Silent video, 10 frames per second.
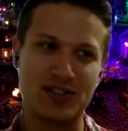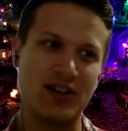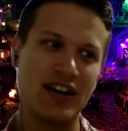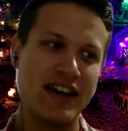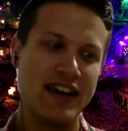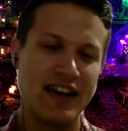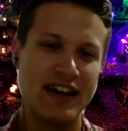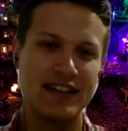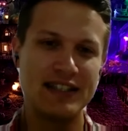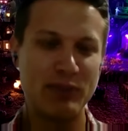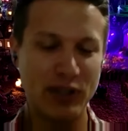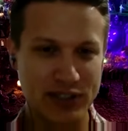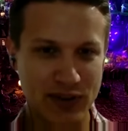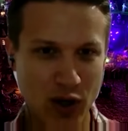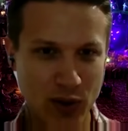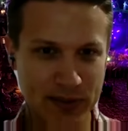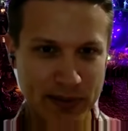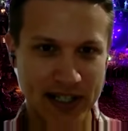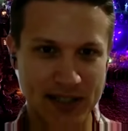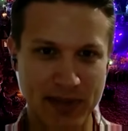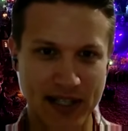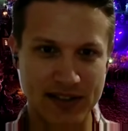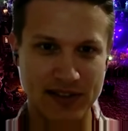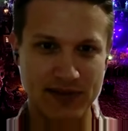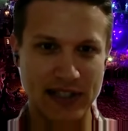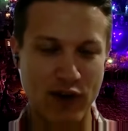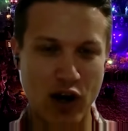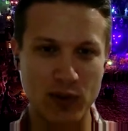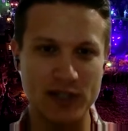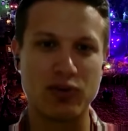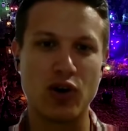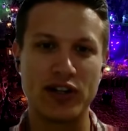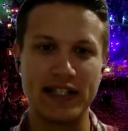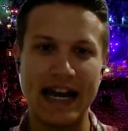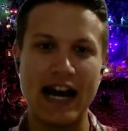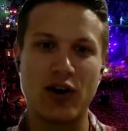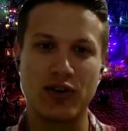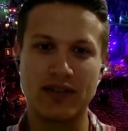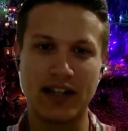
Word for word: So these buildings have always been expensive and they've always broken down.